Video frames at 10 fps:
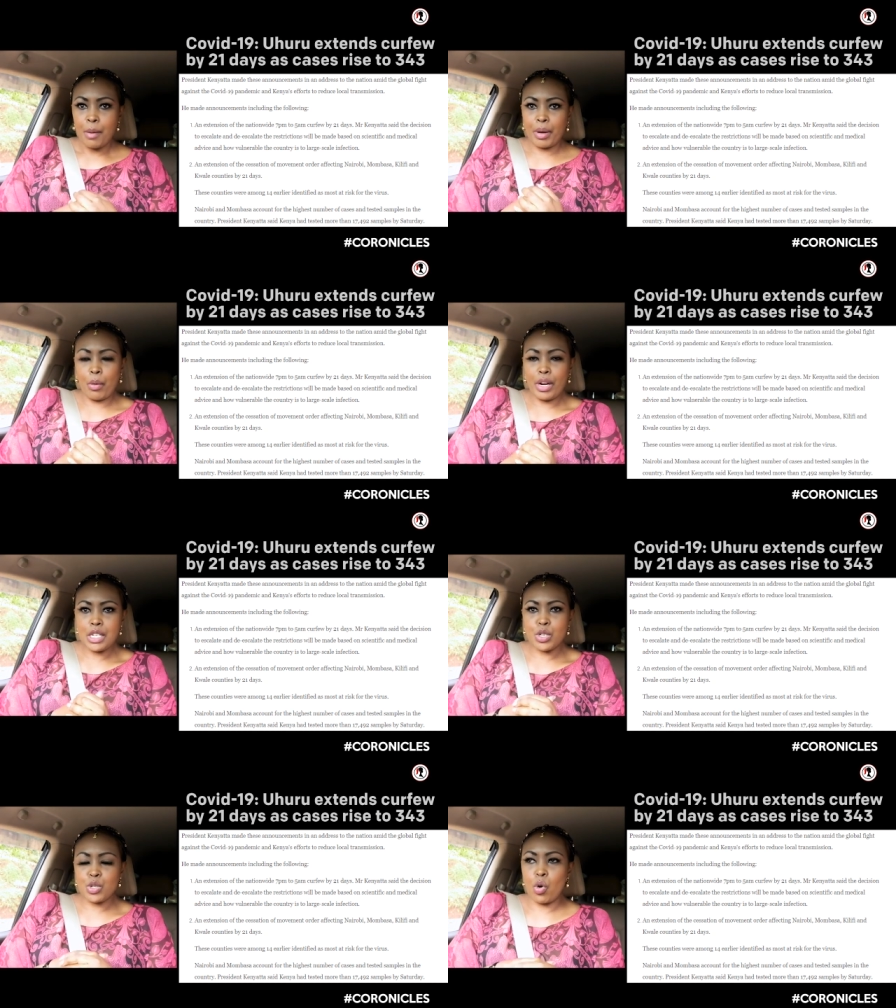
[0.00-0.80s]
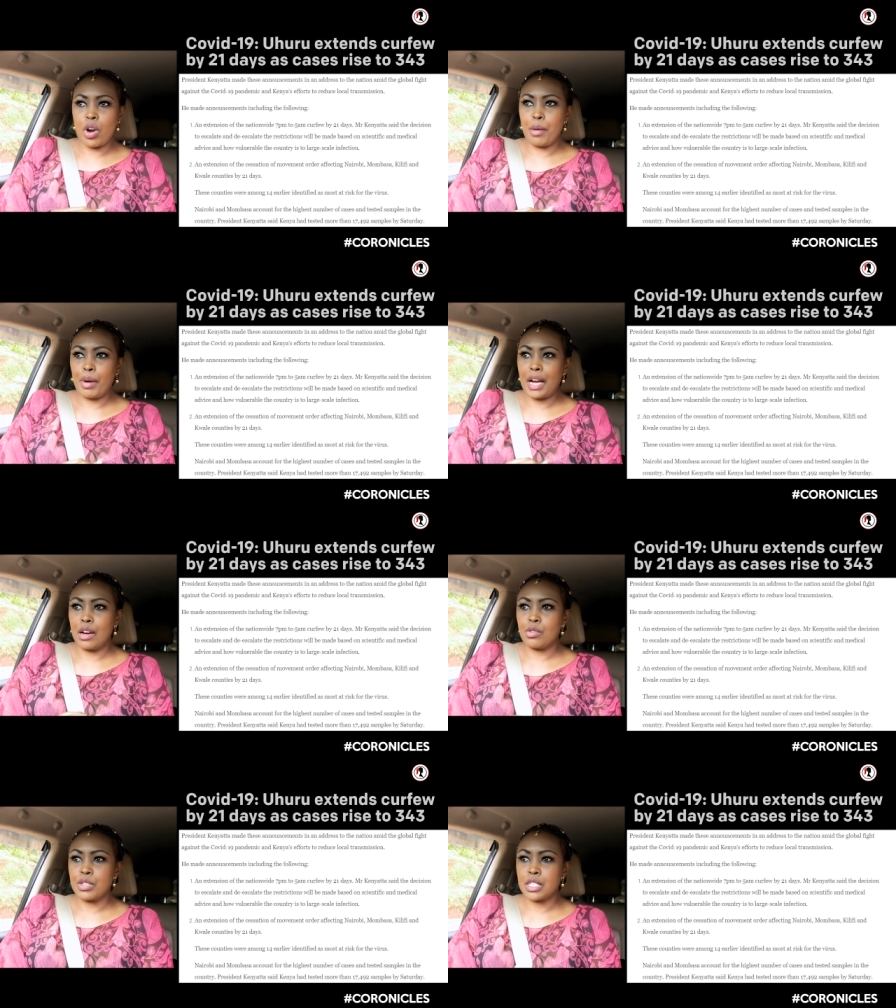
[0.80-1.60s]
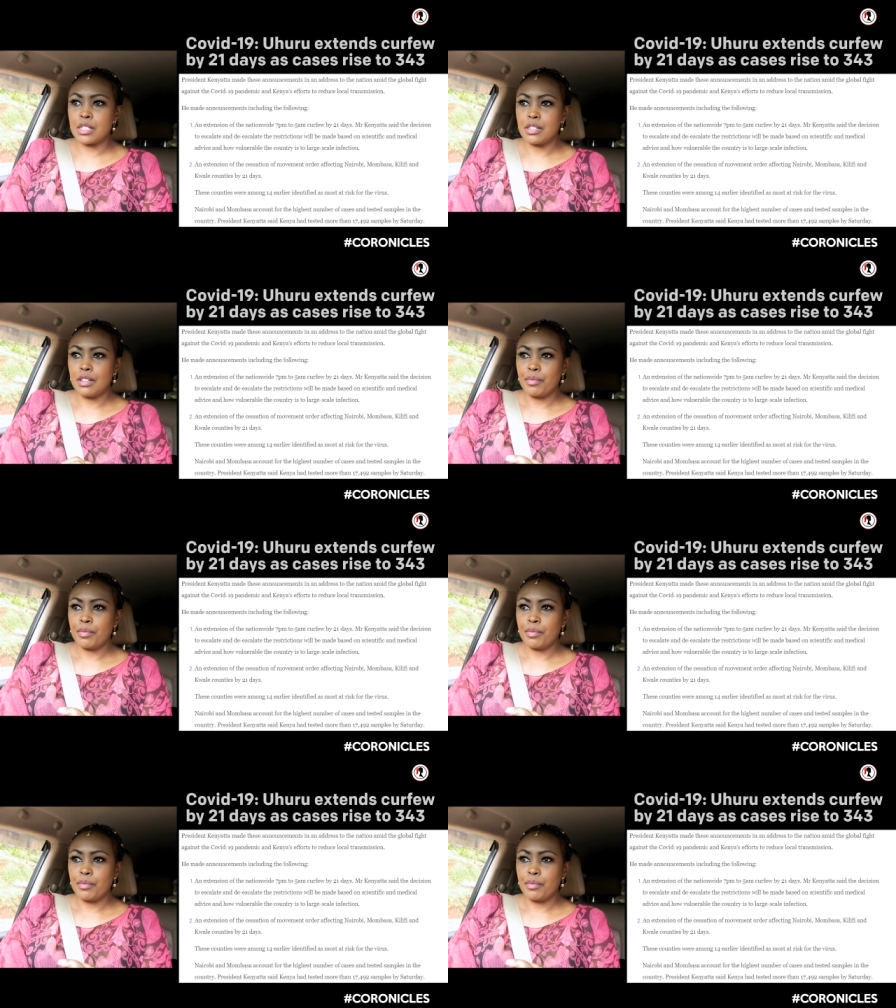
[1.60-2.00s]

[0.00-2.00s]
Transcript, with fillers: But I wanted to talk about